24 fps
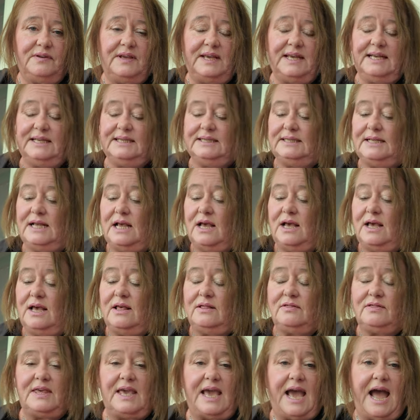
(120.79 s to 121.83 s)
fees,
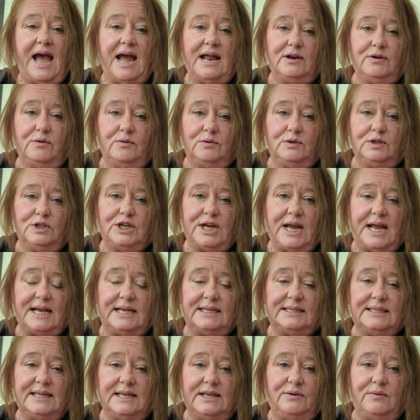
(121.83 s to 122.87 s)
the annual
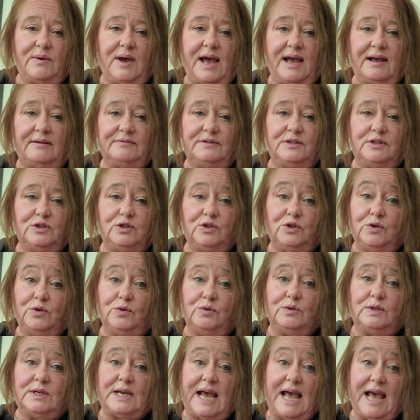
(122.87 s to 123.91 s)
checks that you have to
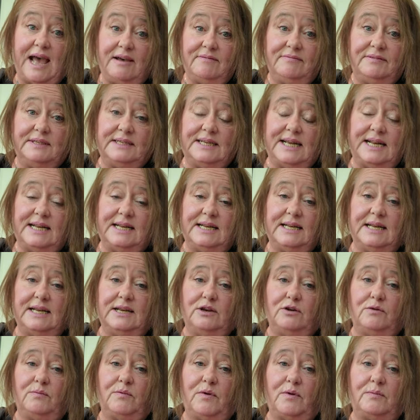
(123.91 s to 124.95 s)
do to have a tenant
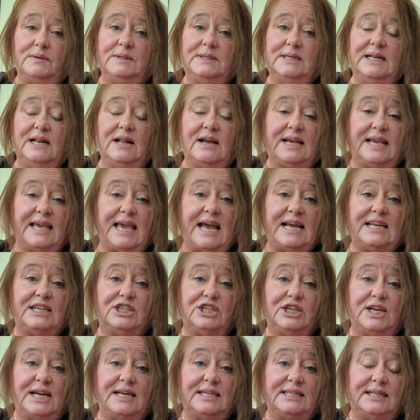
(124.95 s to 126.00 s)
in your property, like gas
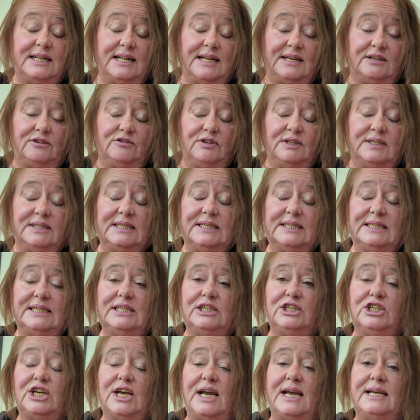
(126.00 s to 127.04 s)
checks,
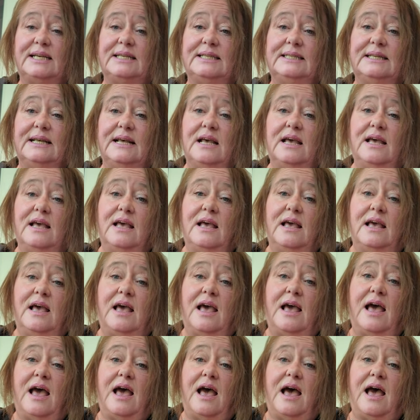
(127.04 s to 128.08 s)
electricity checks.
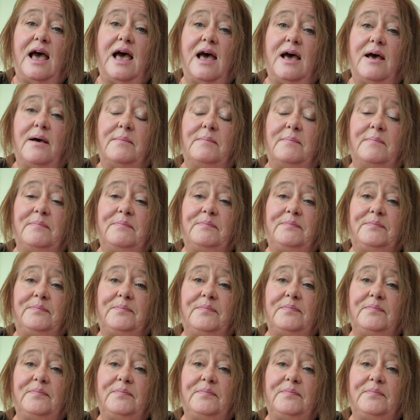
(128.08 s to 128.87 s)
Um,